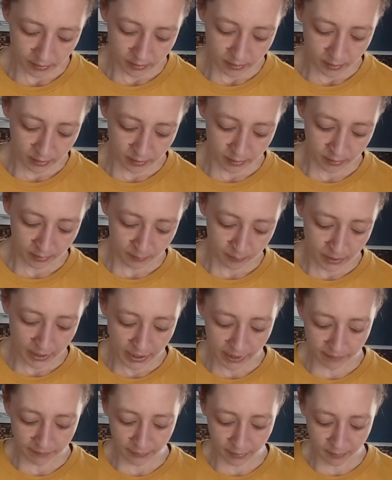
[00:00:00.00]

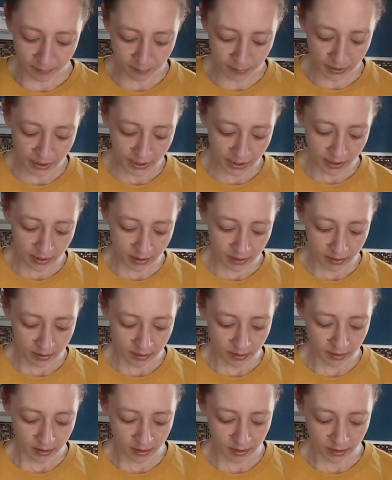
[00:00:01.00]
half of the bag
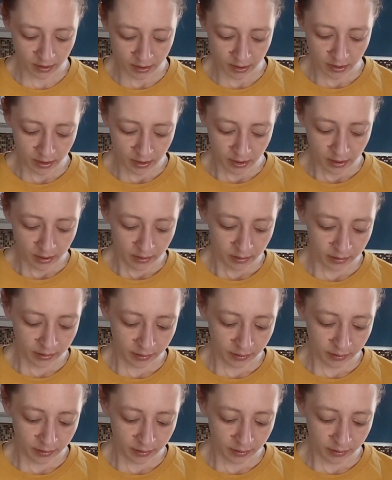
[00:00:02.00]
to